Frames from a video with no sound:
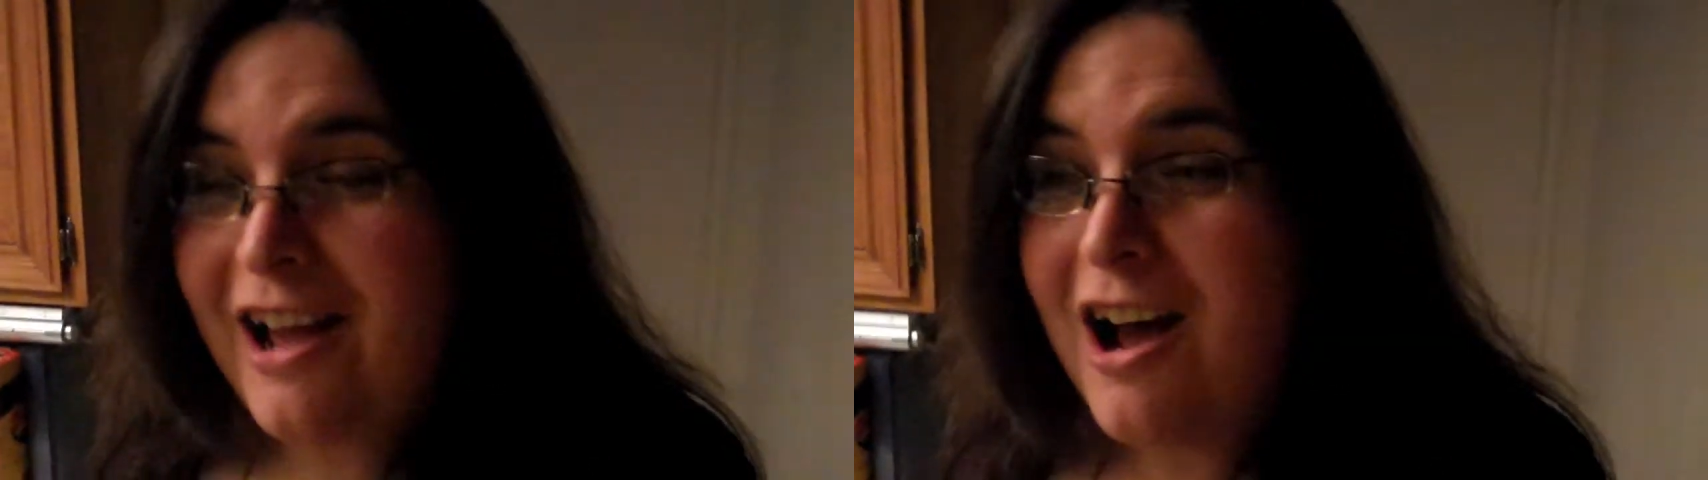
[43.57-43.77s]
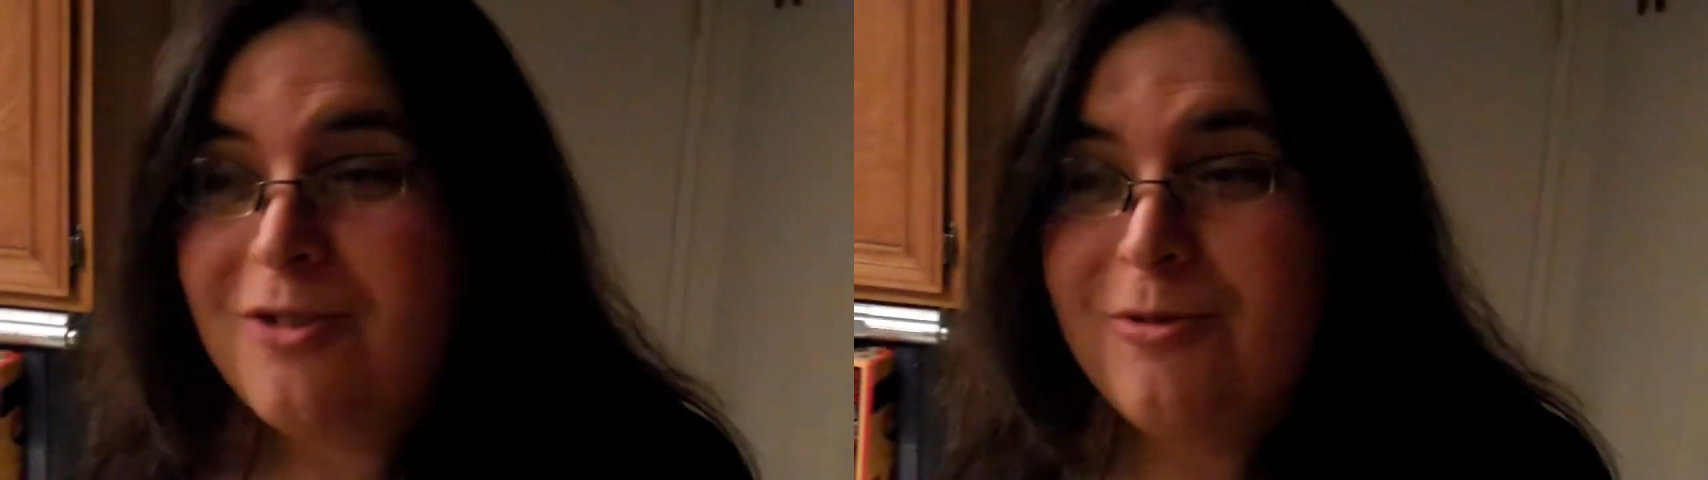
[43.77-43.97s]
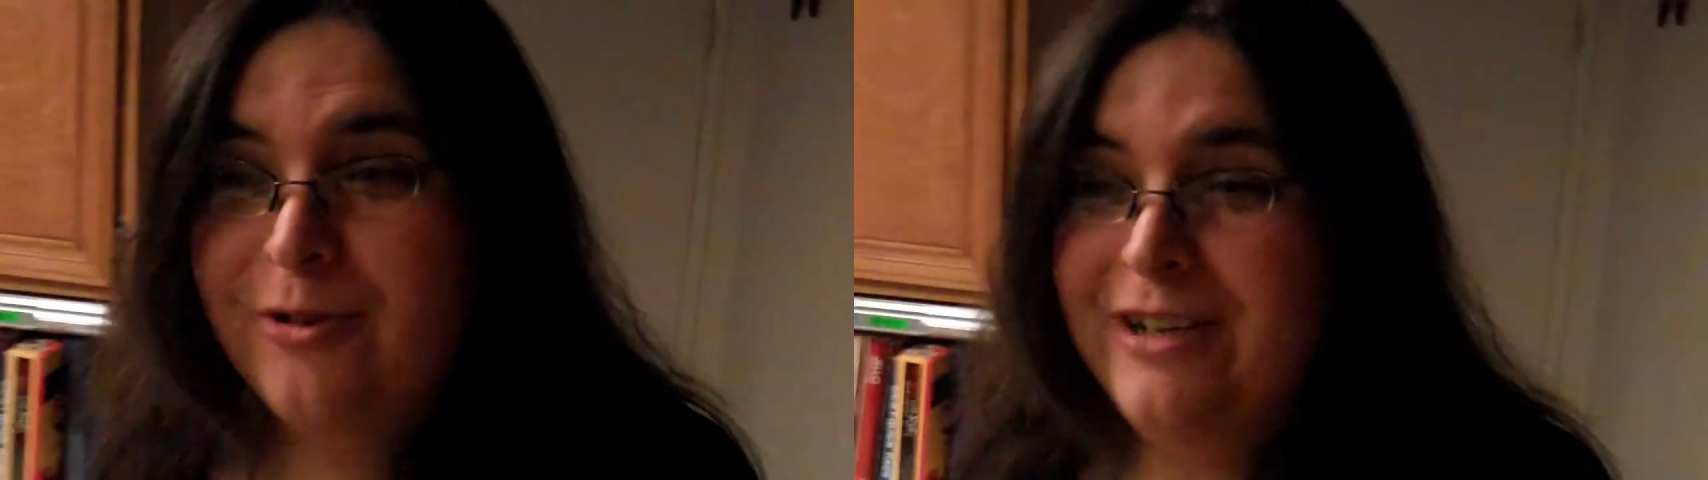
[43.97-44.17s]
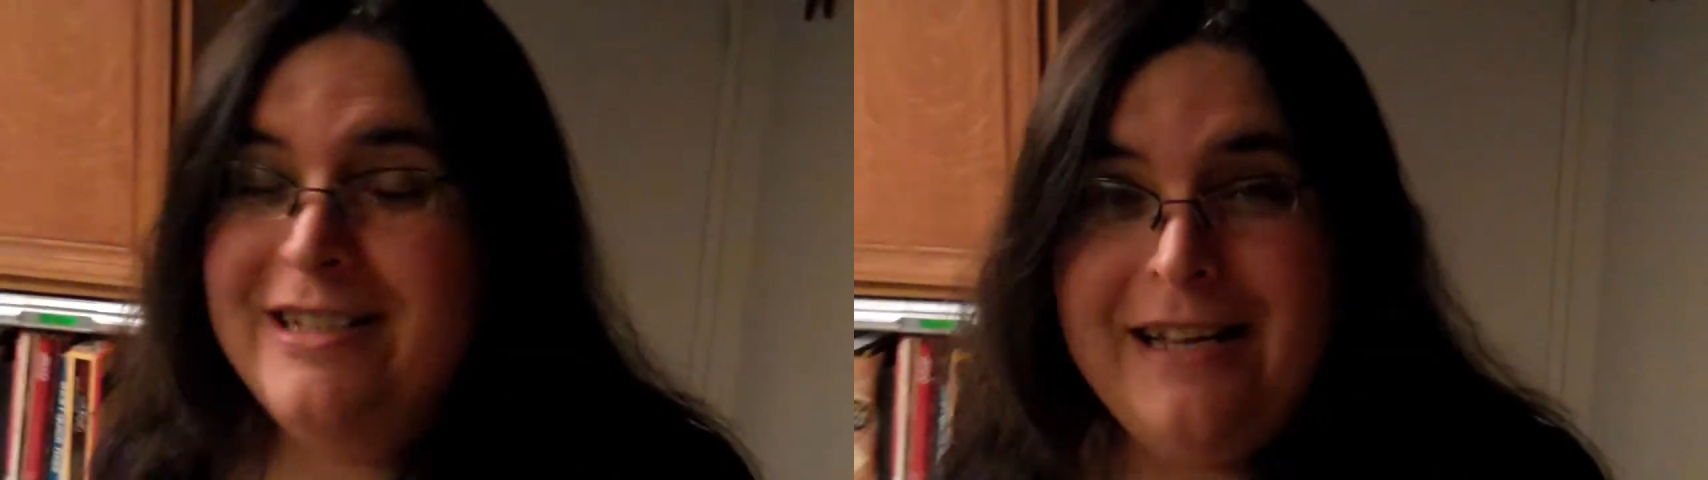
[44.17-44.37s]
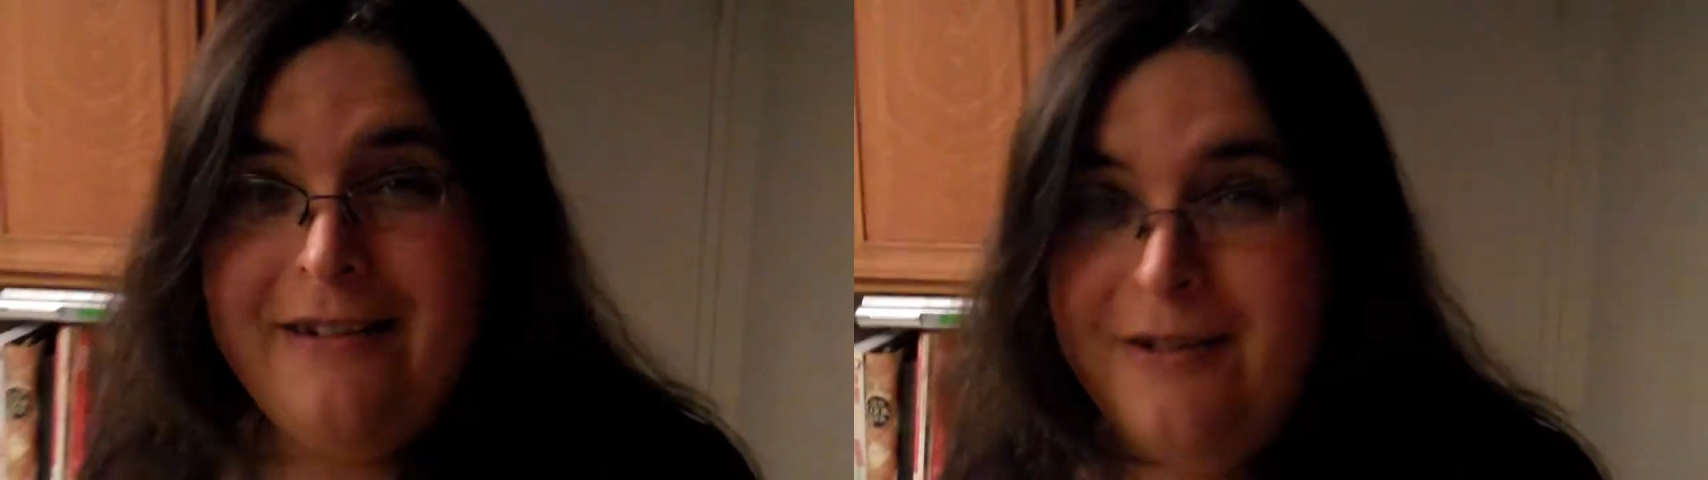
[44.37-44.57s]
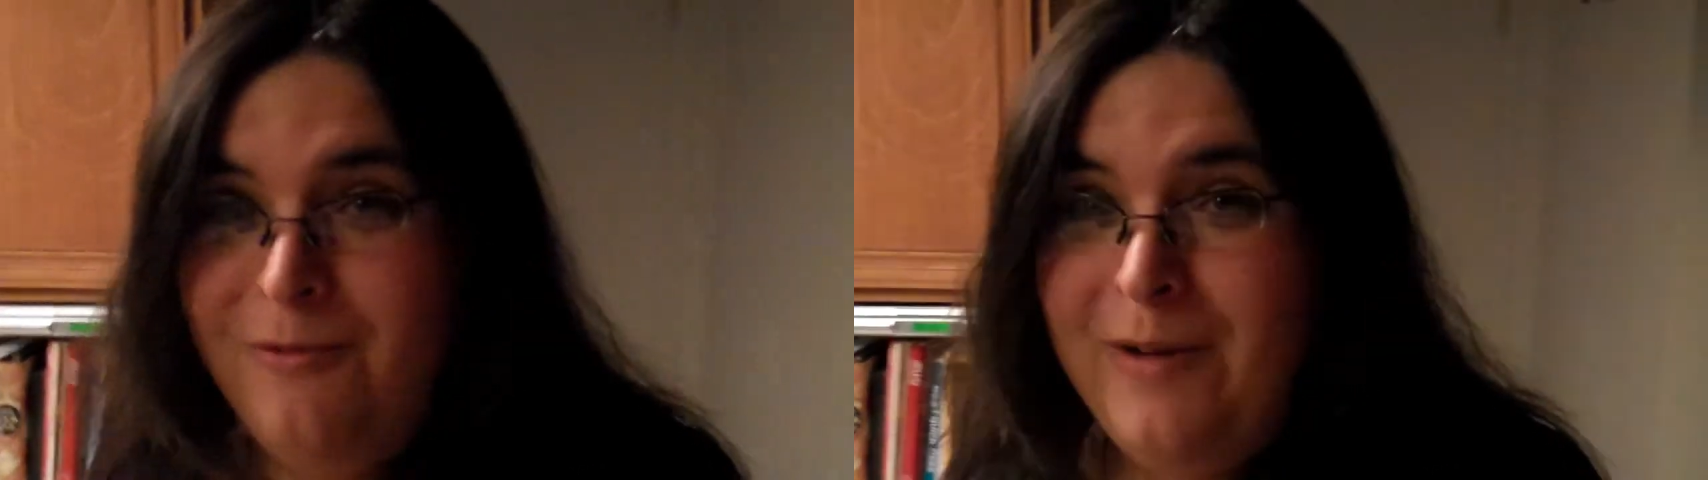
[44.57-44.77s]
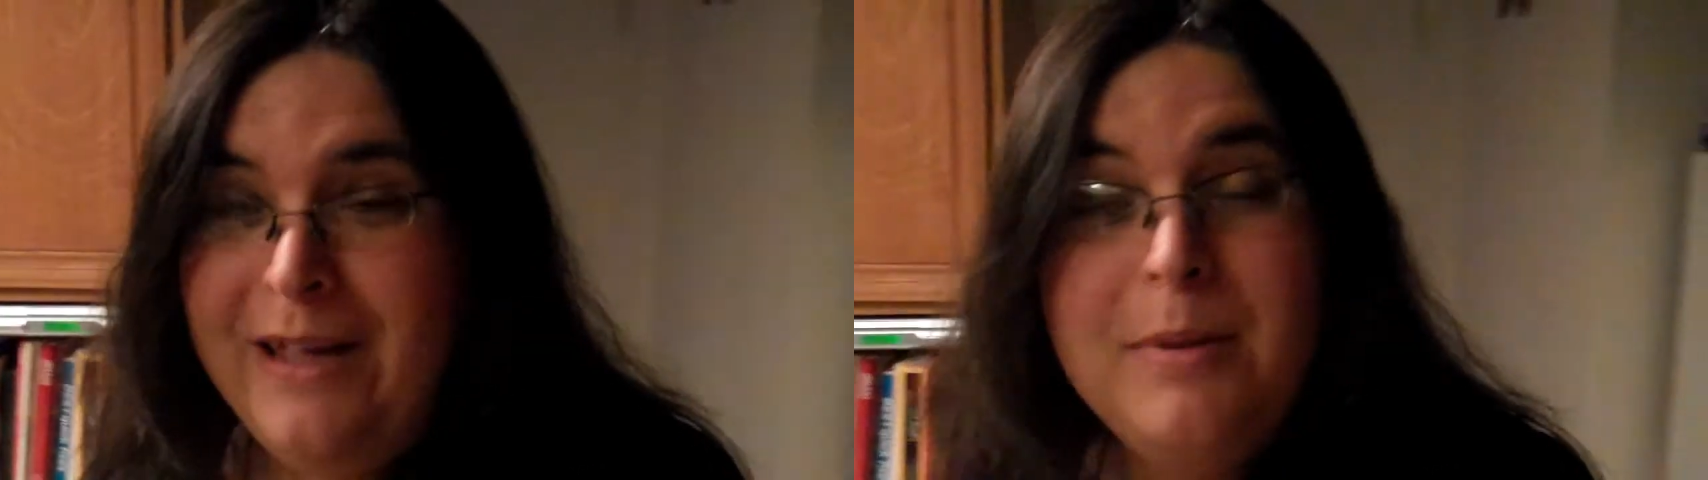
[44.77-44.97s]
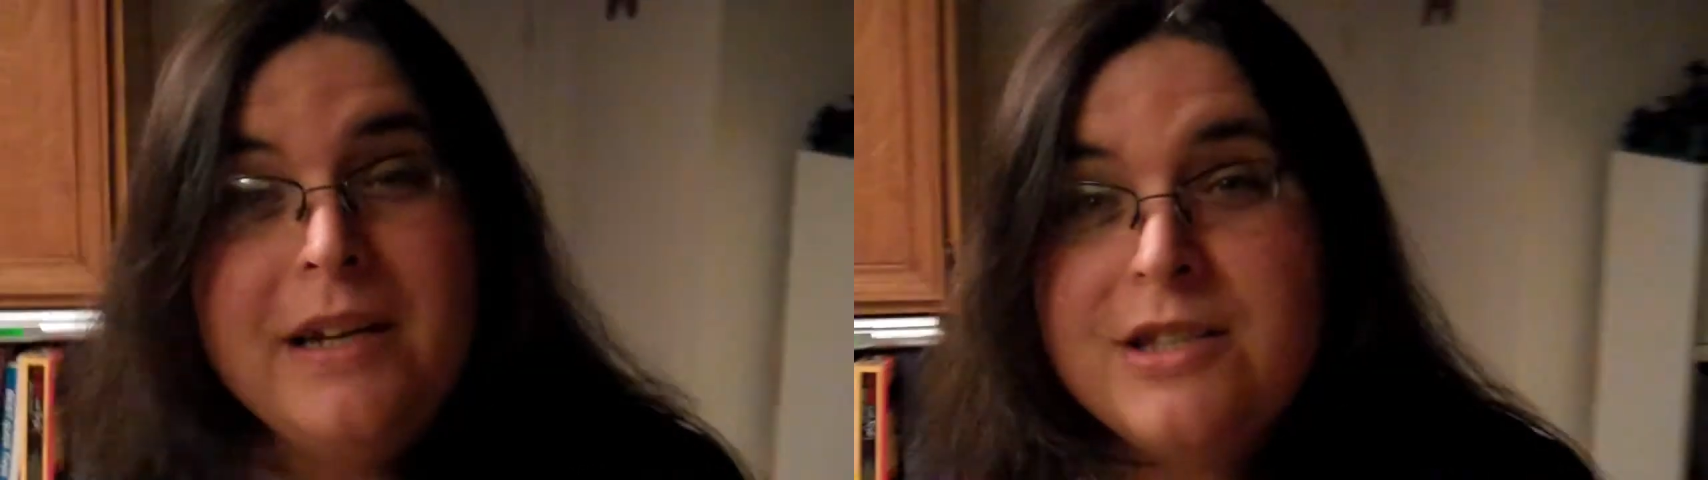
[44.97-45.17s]
awkwardness out of the
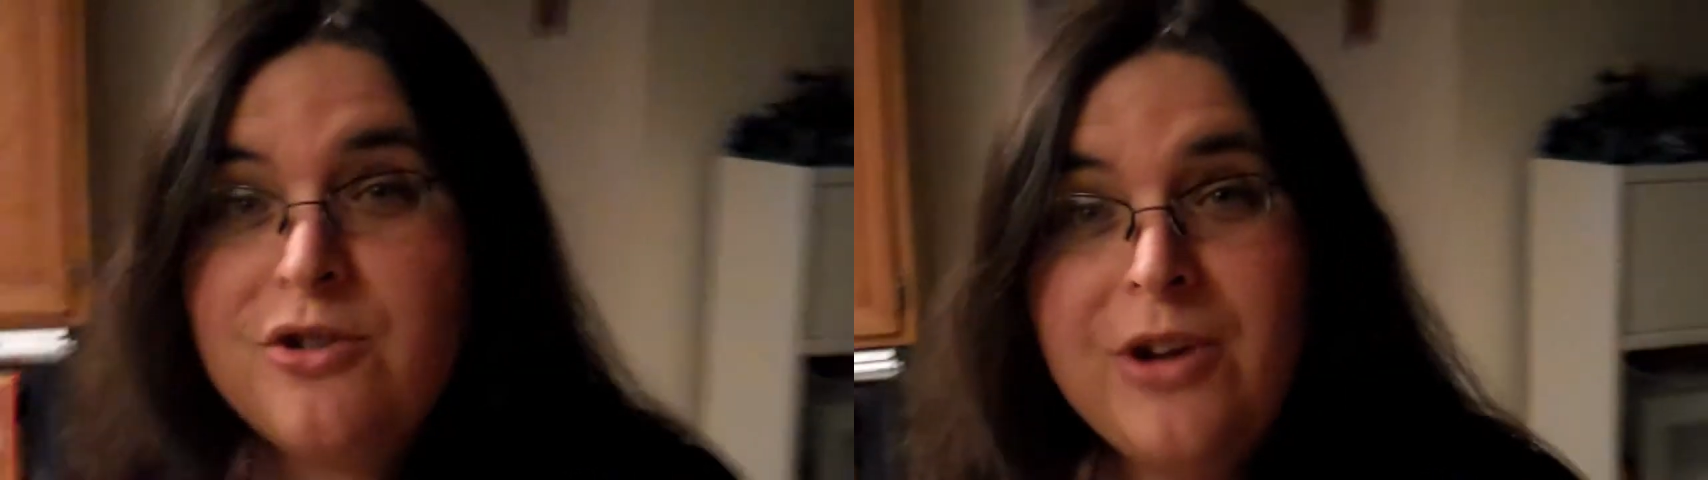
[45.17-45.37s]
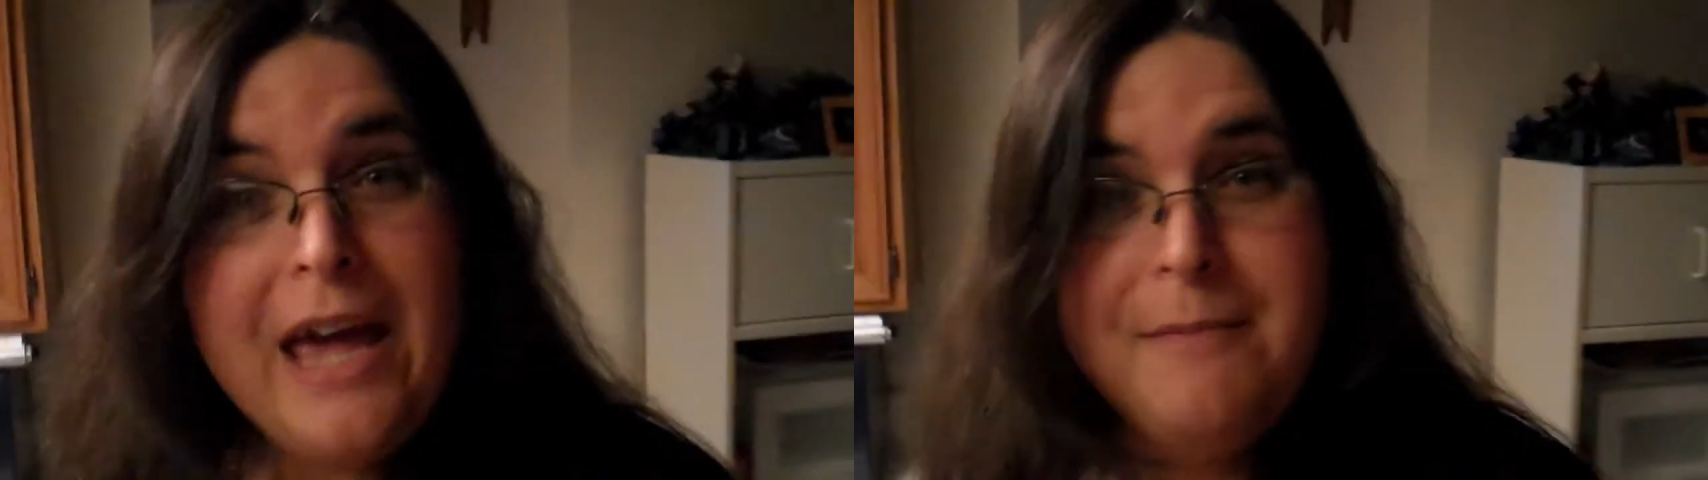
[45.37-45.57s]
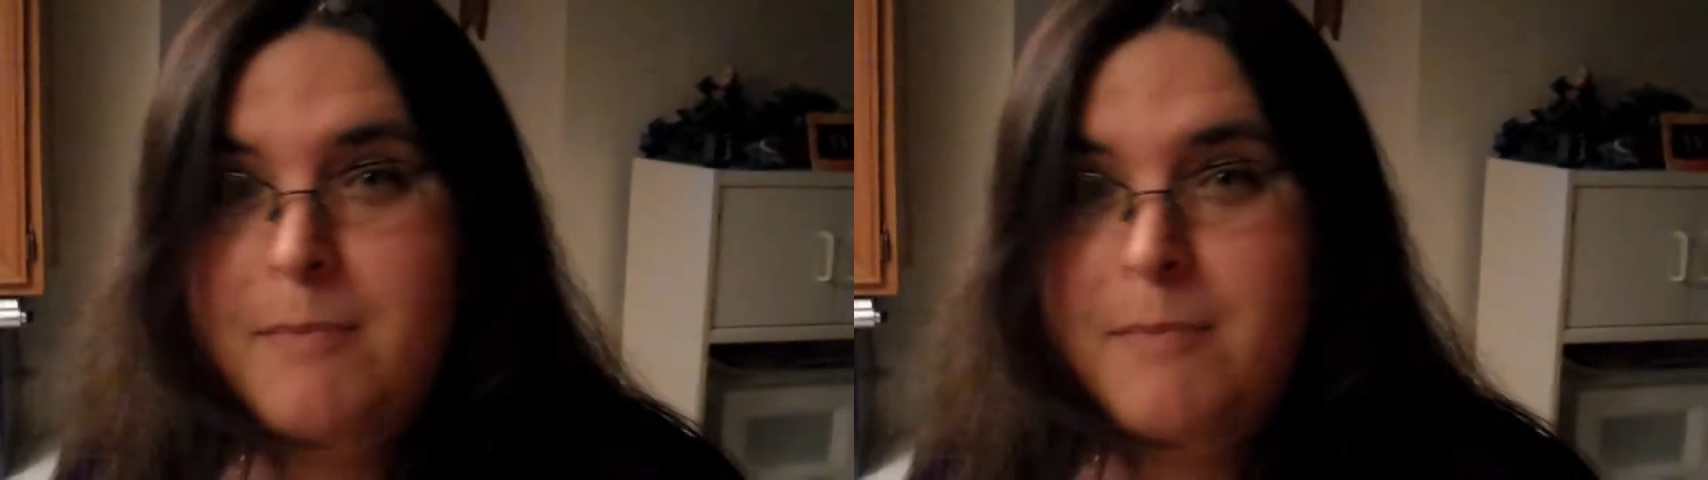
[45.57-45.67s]
way, but it's okay.